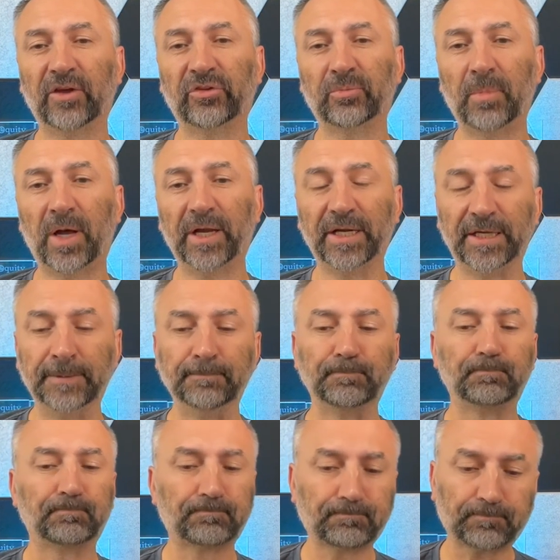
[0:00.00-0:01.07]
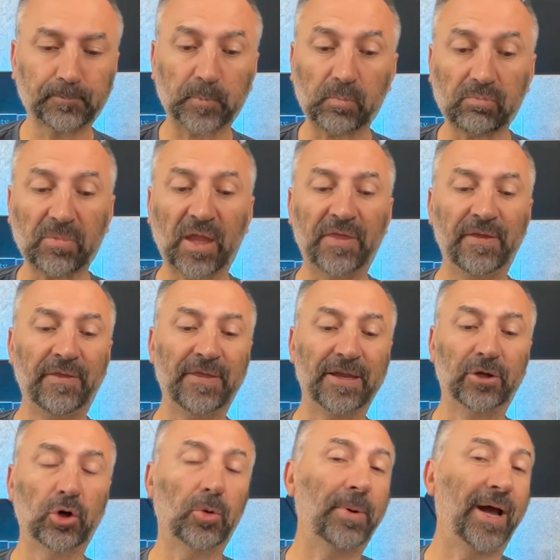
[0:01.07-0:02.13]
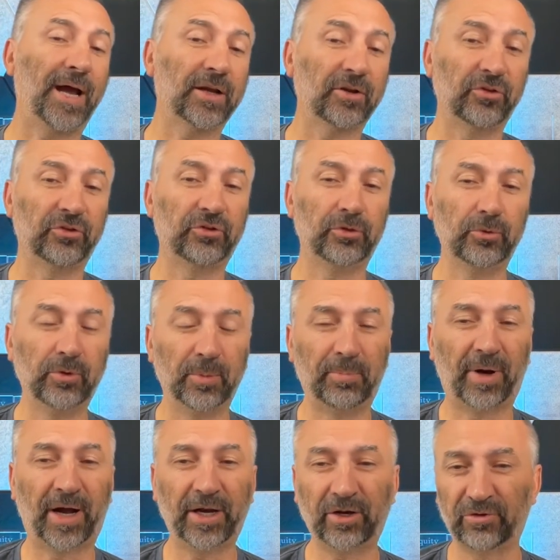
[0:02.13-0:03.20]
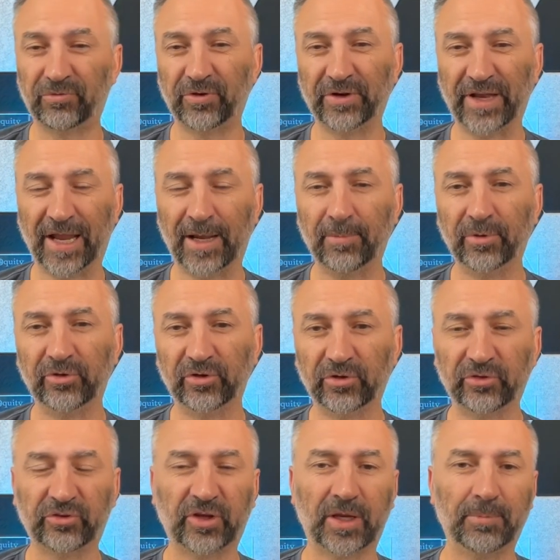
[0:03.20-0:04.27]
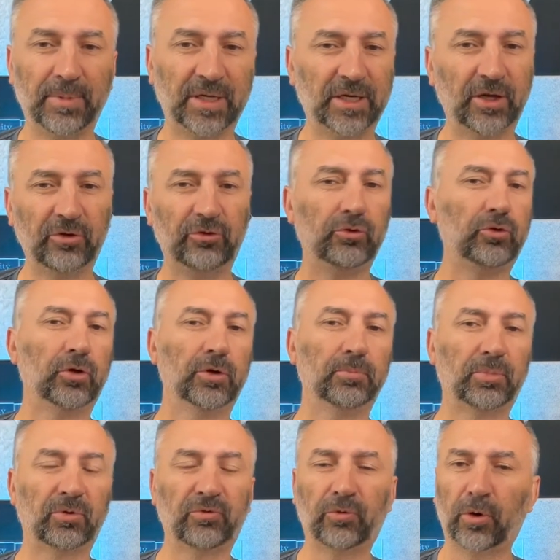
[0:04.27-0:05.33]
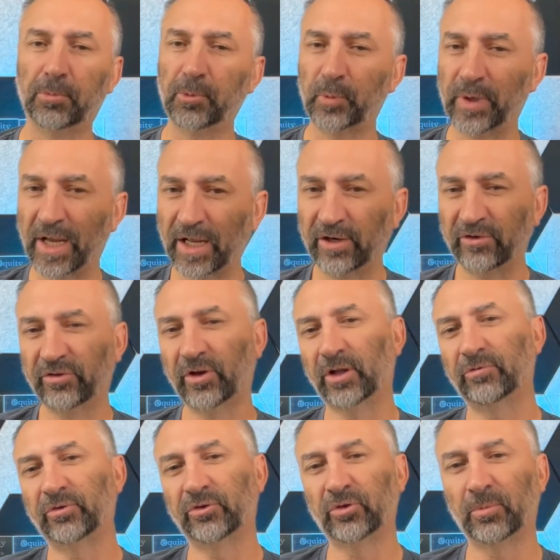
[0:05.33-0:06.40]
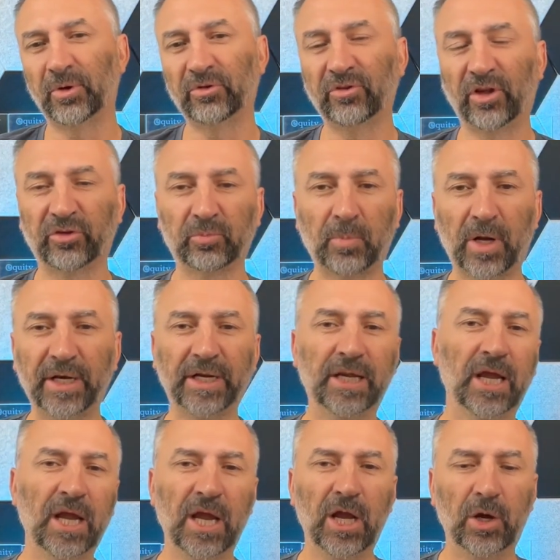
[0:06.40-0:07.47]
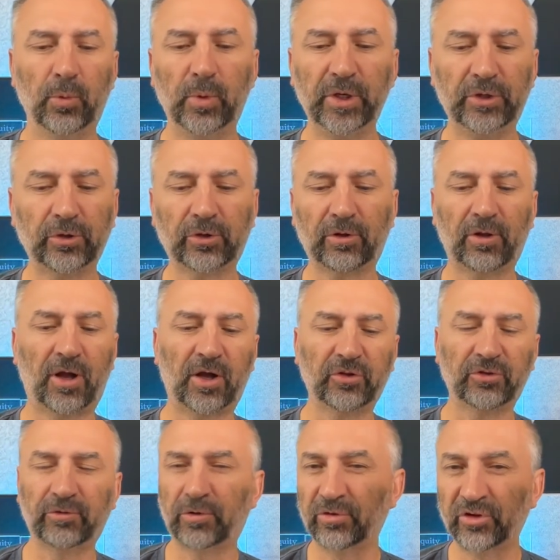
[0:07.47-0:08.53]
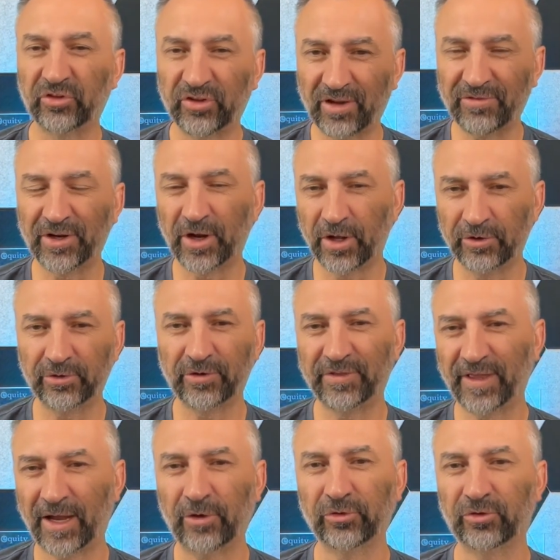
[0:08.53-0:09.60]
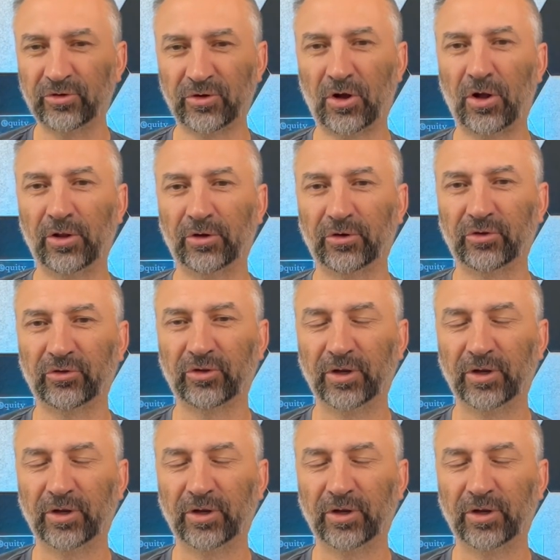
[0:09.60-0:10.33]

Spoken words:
money, and then they go back and sue the buyer for damages, saying because you couldn't perform and we had to sell it for so much less money, we took a loss of over $700,000.